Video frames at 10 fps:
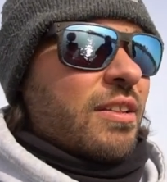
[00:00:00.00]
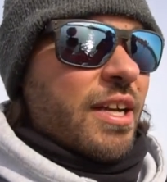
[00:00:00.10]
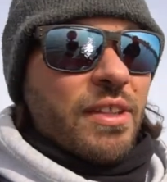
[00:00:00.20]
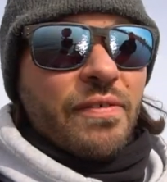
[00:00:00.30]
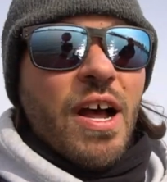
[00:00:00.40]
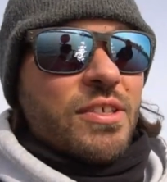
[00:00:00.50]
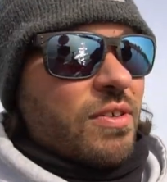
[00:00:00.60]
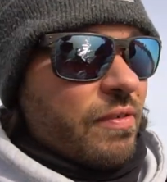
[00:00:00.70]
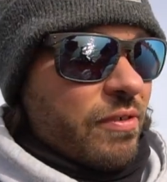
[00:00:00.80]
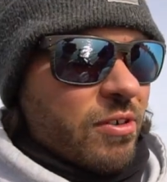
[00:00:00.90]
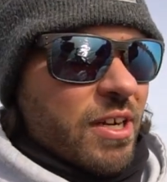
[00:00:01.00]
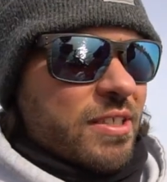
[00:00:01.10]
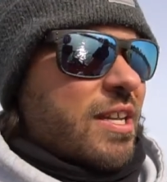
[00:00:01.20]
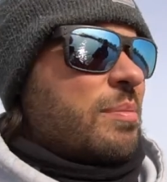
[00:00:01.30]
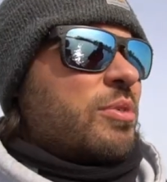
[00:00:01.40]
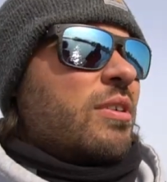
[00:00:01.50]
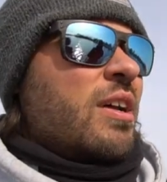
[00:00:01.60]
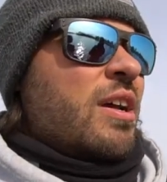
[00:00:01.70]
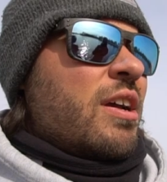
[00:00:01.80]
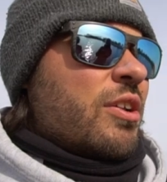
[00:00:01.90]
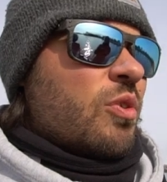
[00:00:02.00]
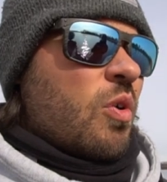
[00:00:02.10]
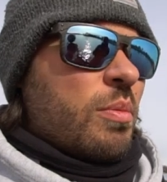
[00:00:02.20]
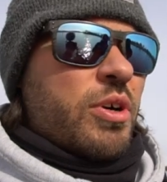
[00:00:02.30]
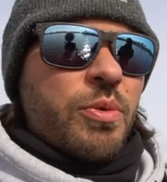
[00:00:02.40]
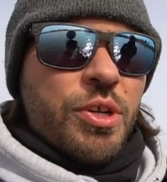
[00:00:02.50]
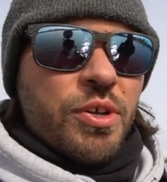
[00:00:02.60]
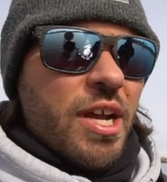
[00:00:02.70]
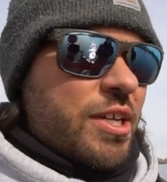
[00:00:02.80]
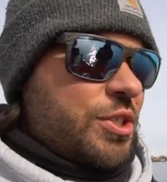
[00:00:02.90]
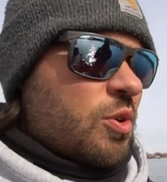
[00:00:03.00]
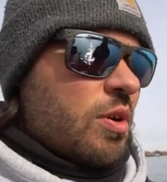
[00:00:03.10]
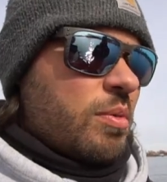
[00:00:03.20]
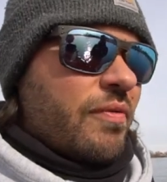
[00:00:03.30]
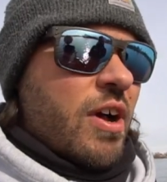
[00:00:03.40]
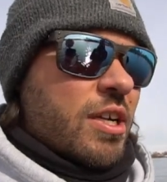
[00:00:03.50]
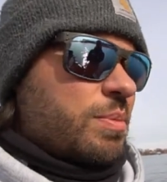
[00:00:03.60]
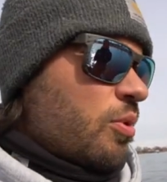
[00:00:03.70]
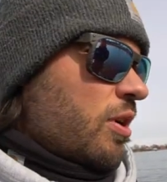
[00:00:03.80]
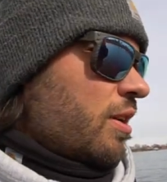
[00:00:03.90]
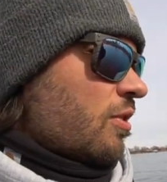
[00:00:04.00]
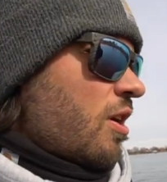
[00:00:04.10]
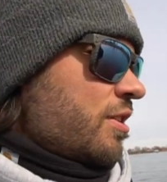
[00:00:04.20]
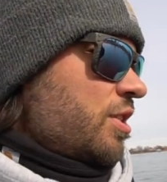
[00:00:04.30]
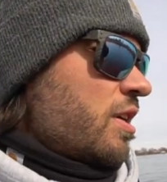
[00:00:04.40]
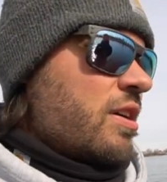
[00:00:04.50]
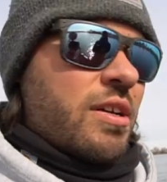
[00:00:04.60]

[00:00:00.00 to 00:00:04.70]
like the Fox River for an example normally when you guys show up to Fox Point launch,